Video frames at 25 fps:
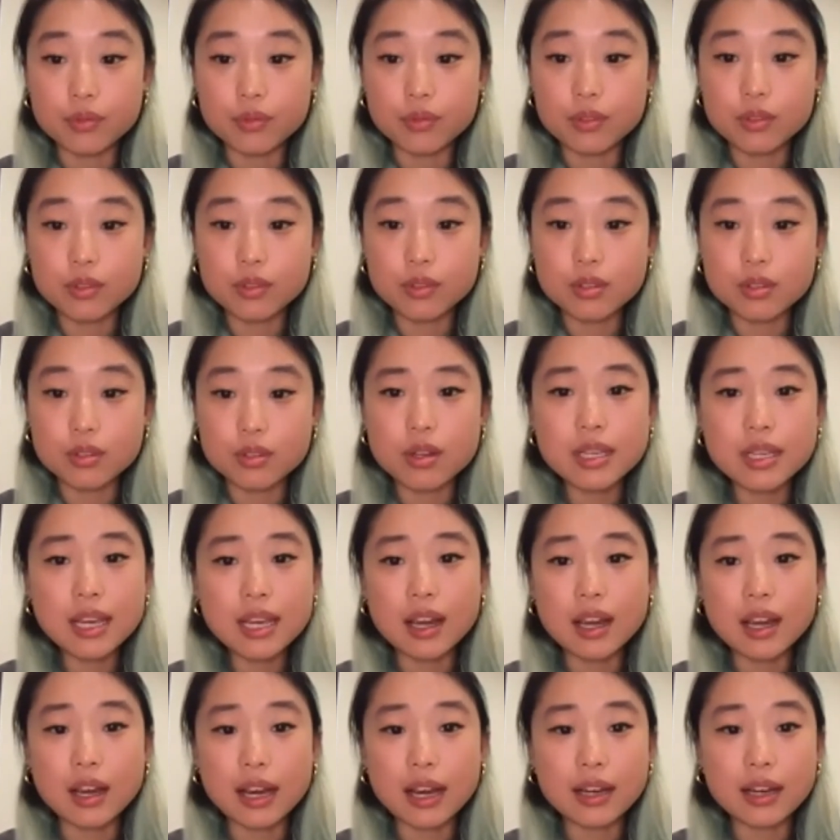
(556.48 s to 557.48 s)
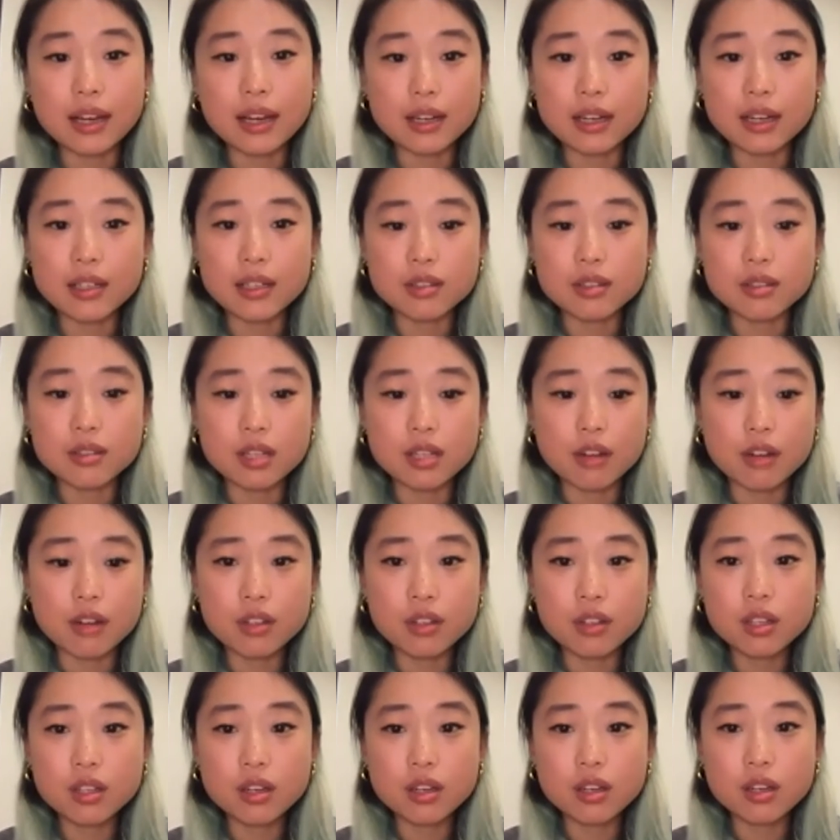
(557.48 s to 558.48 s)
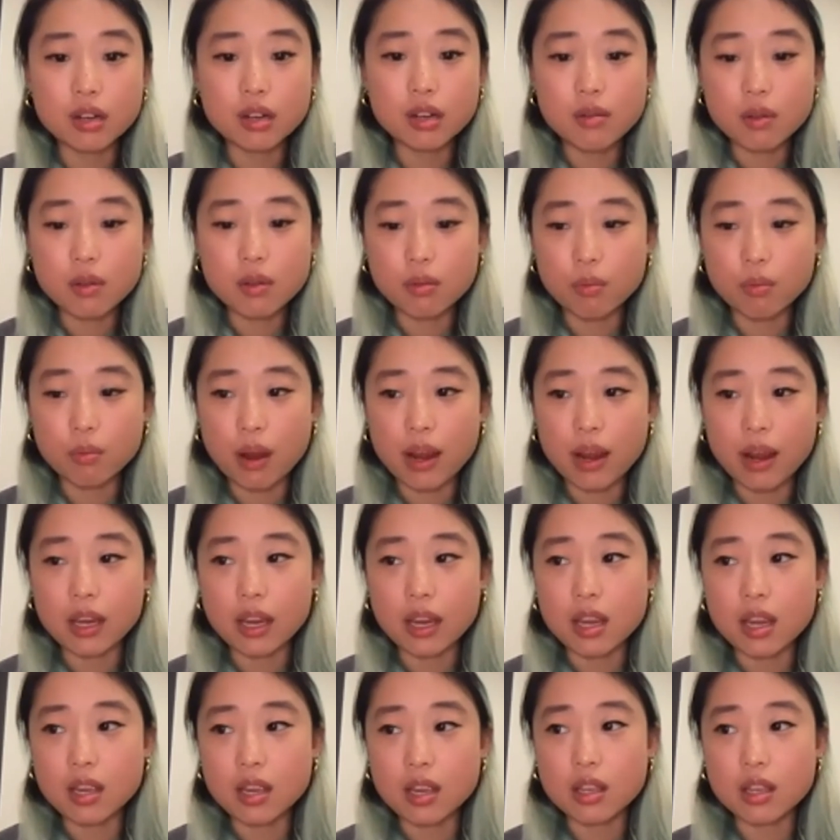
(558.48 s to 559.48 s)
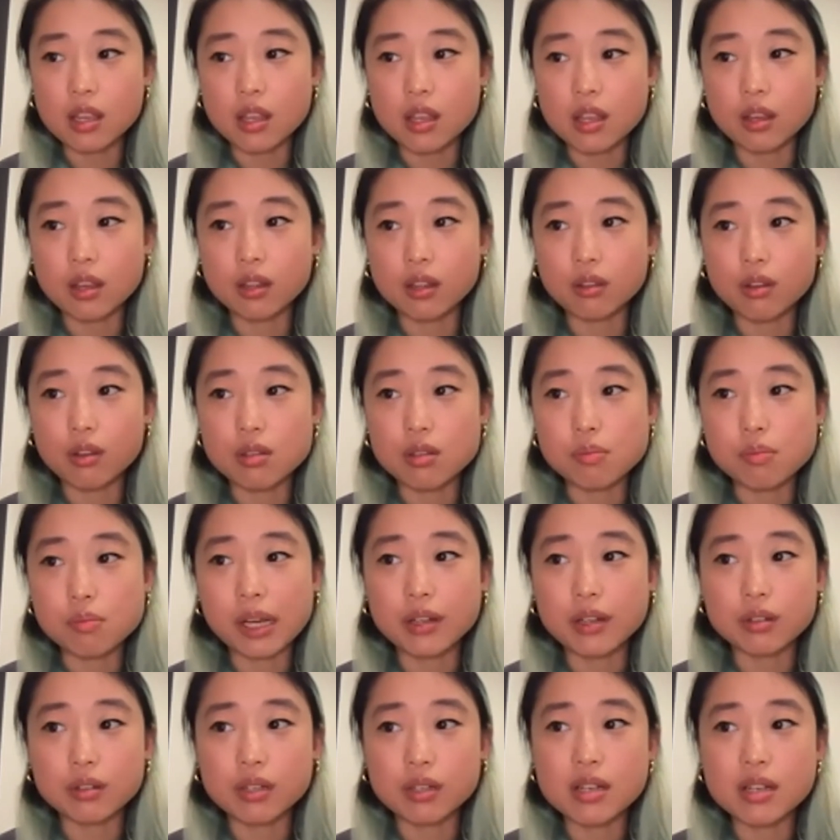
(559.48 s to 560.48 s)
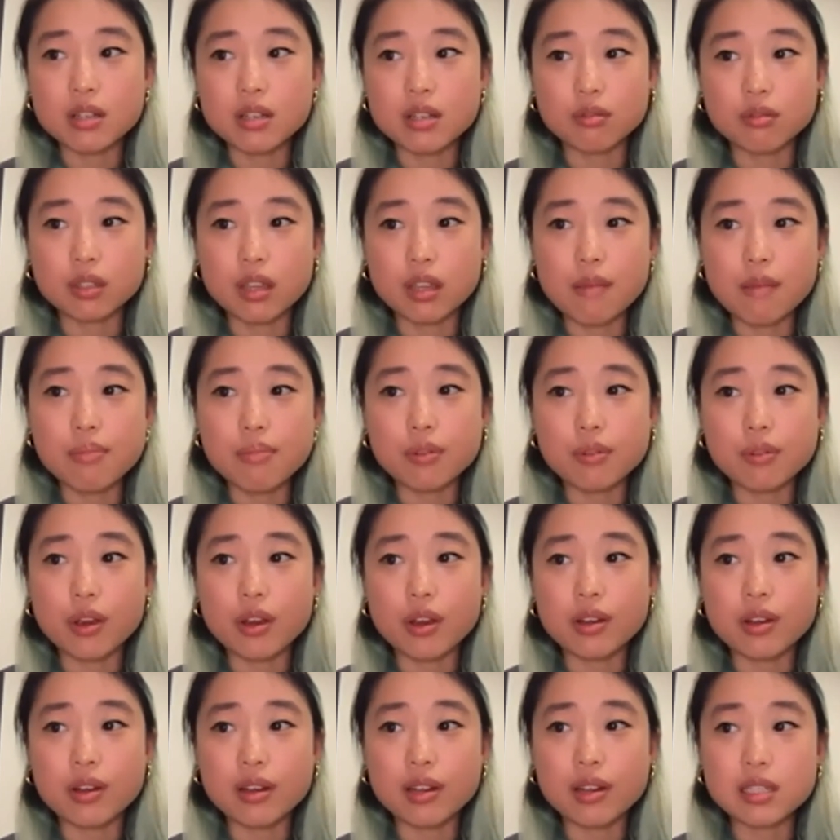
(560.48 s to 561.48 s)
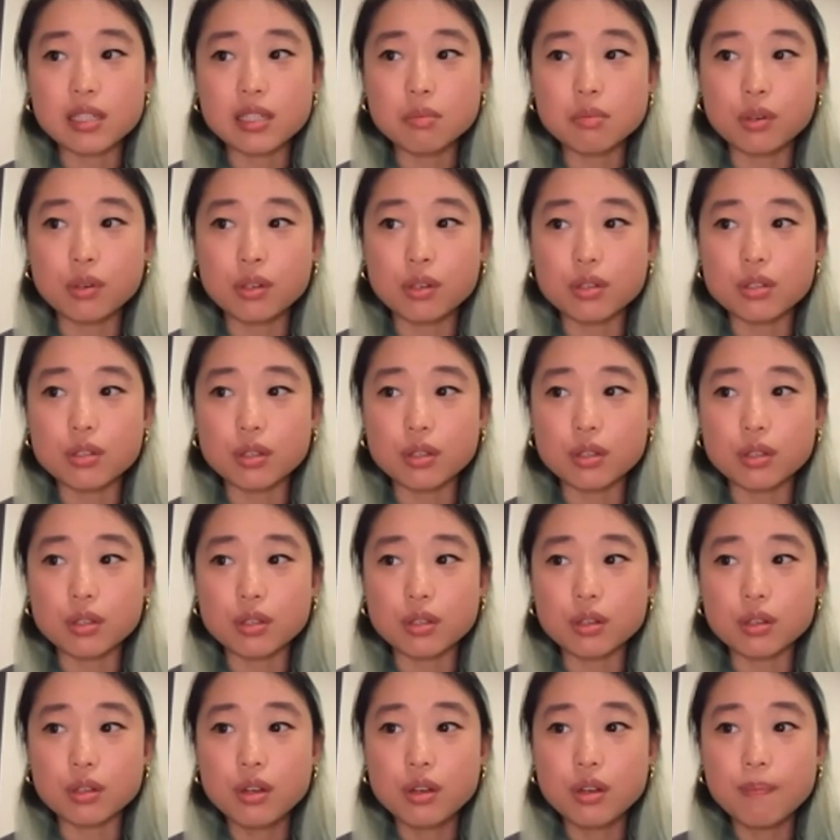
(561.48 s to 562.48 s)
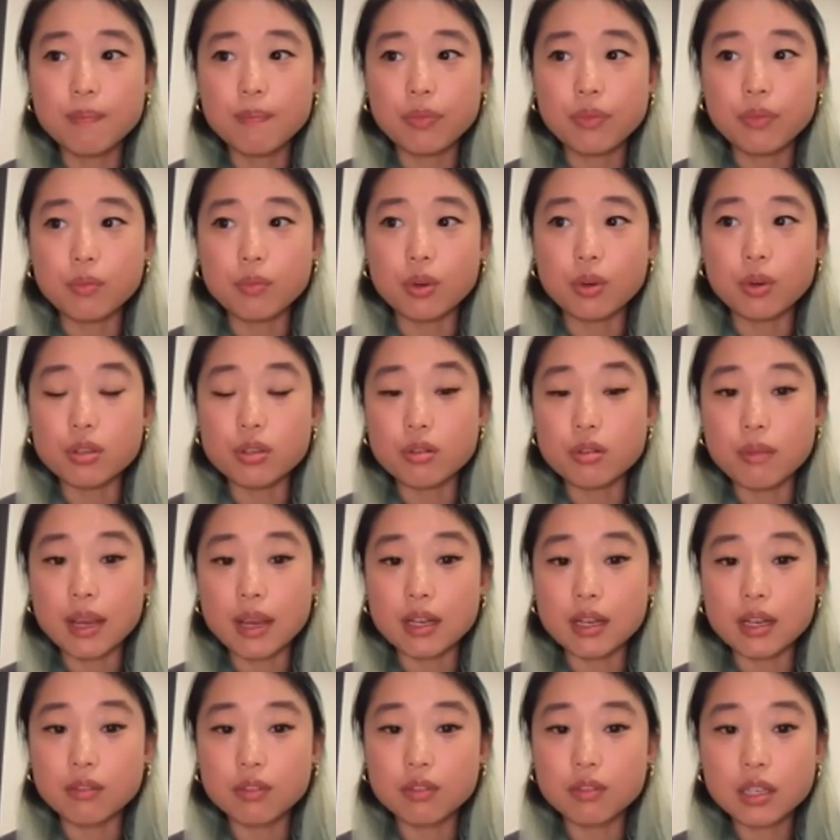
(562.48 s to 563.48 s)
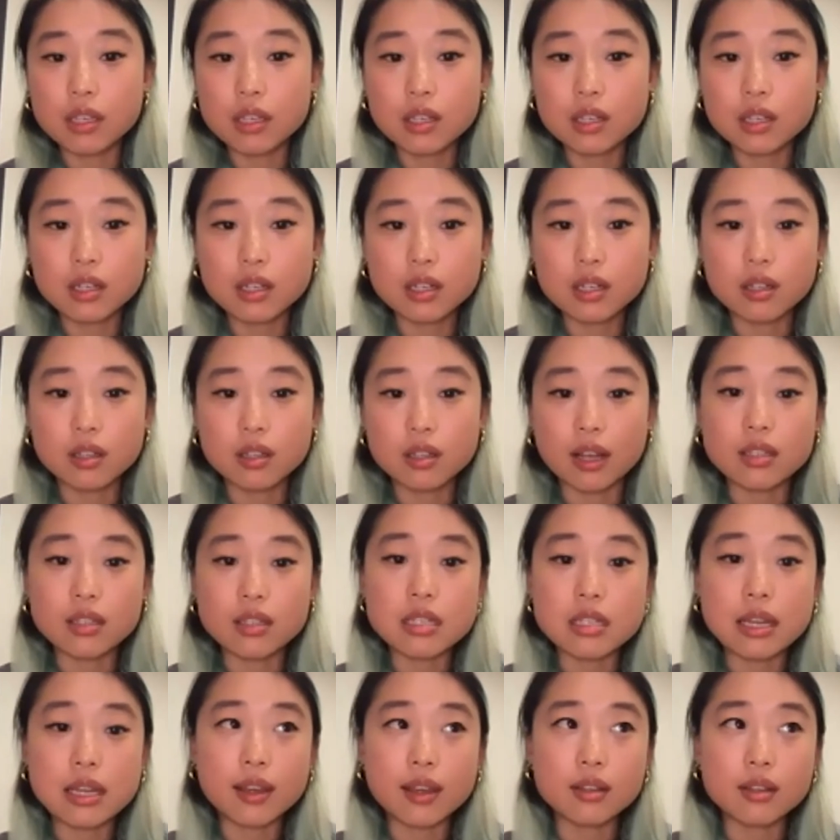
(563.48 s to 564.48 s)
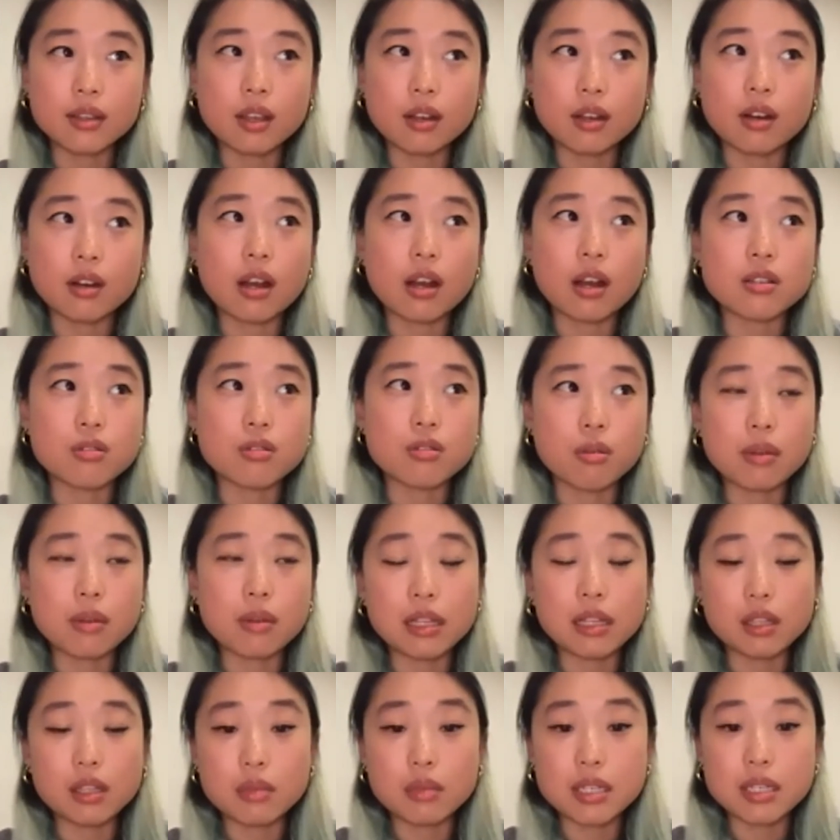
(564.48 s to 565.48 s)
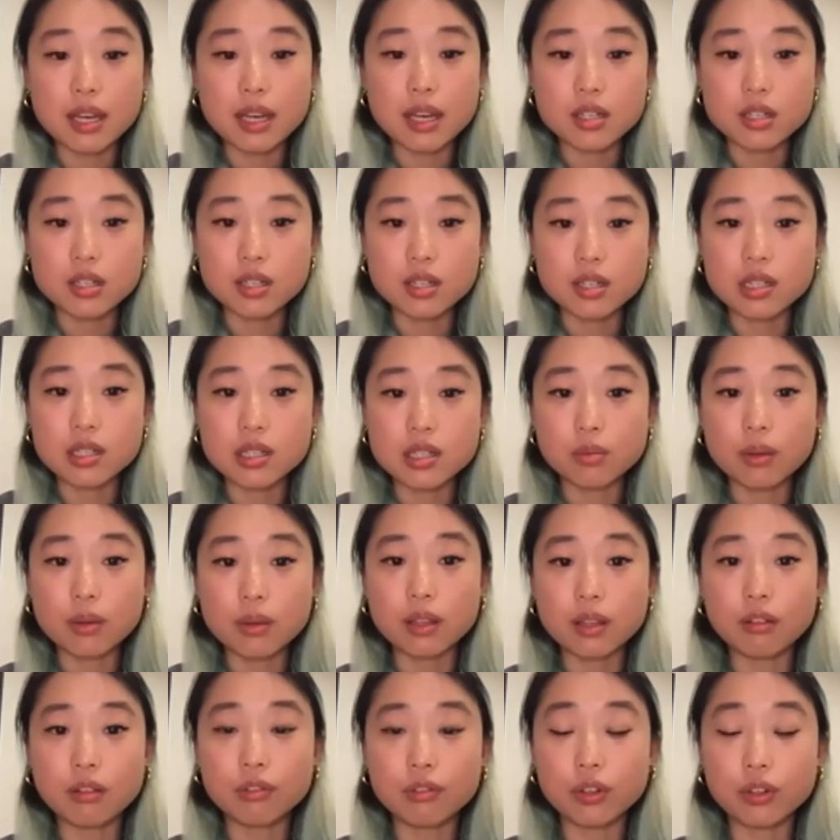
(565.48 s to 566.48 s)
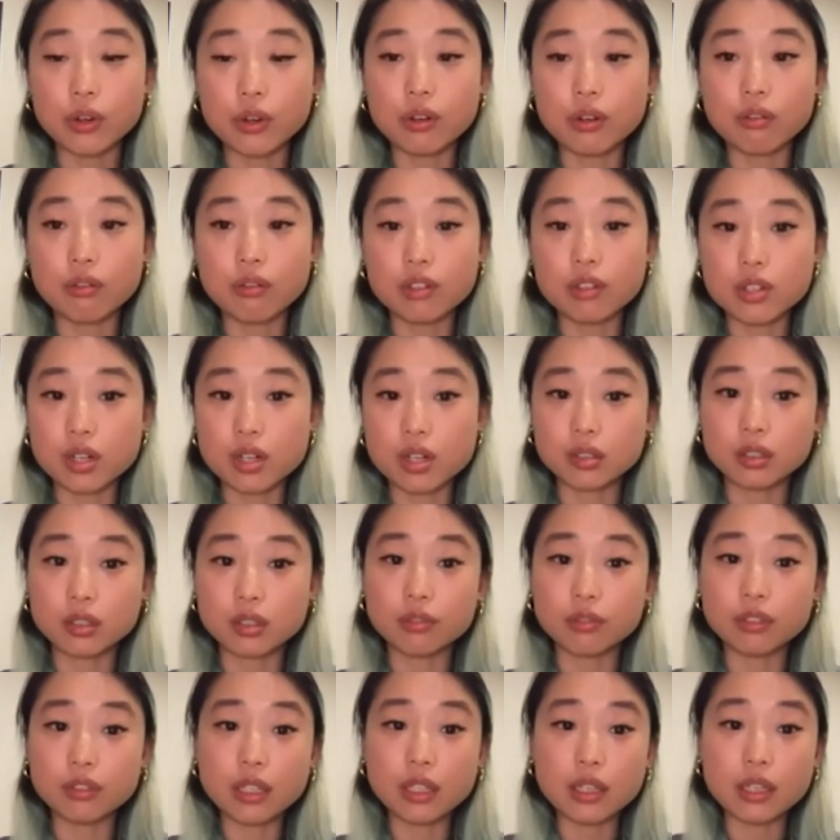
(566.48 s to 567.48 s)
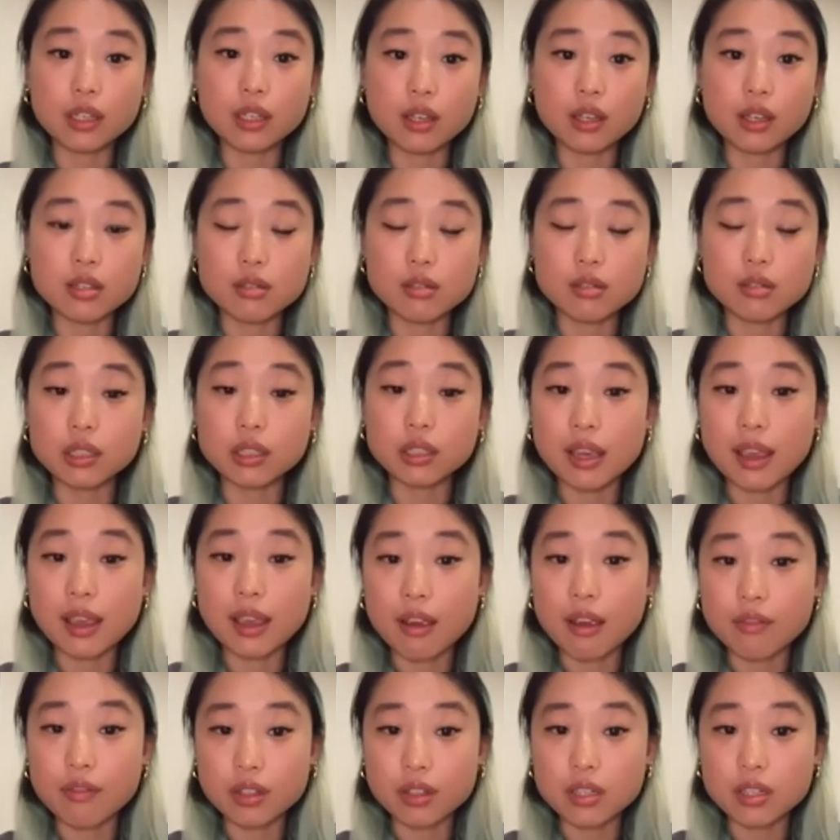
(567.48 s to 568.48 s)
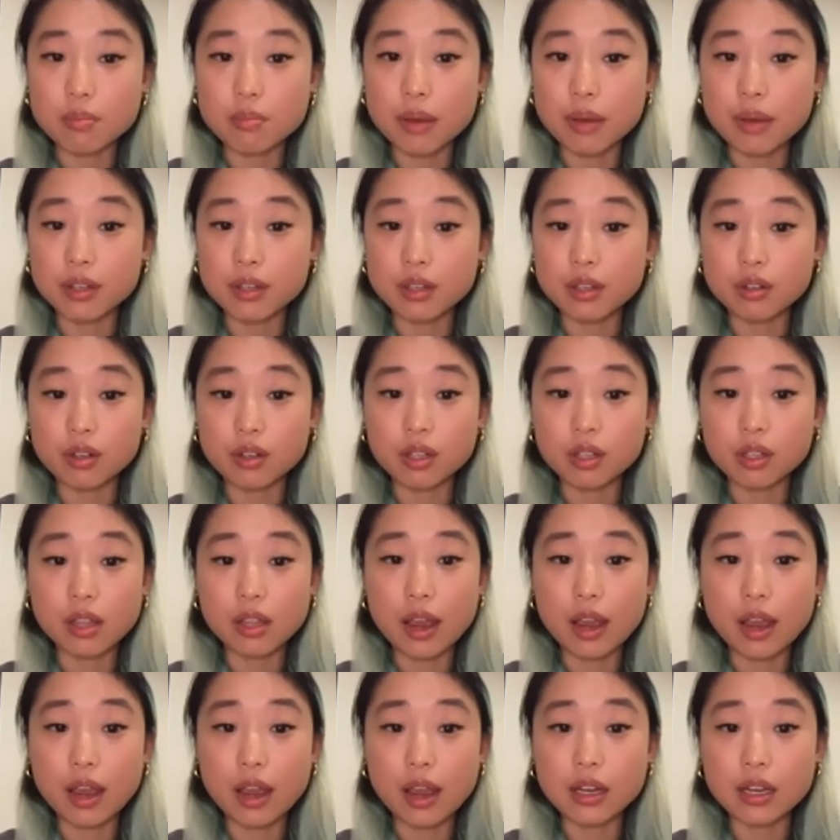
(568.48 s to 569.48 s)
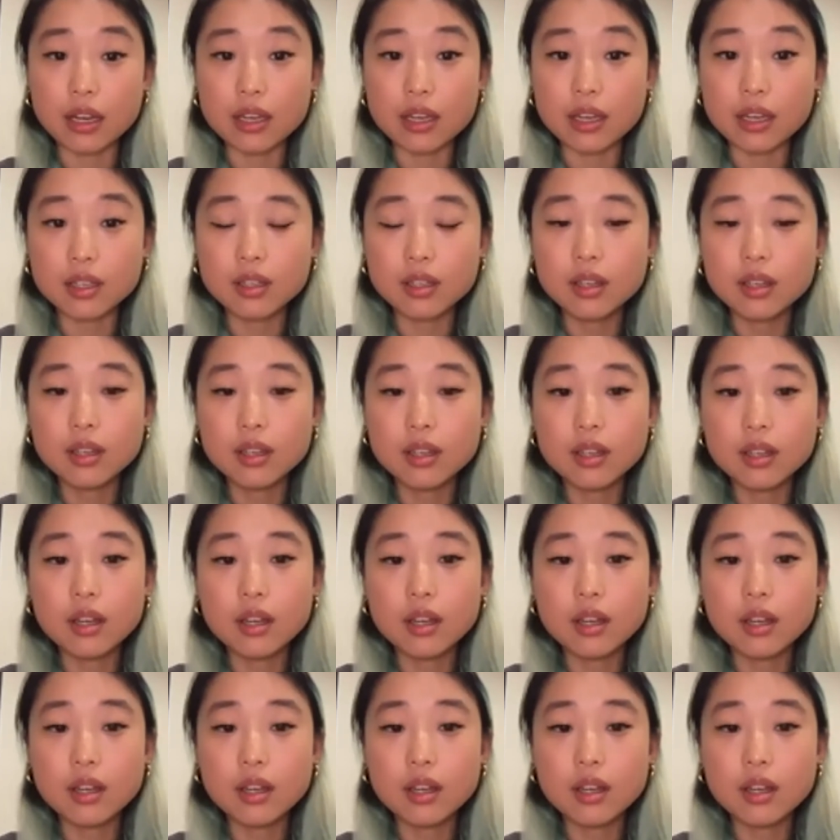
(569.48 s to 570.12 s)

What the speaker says: So yeah, I definitely agree with YK in that those boundaries are really blurred, and it's more so what you make of it. That said, there are so many limitations with phone photography. It's really heavily dependent on lighting.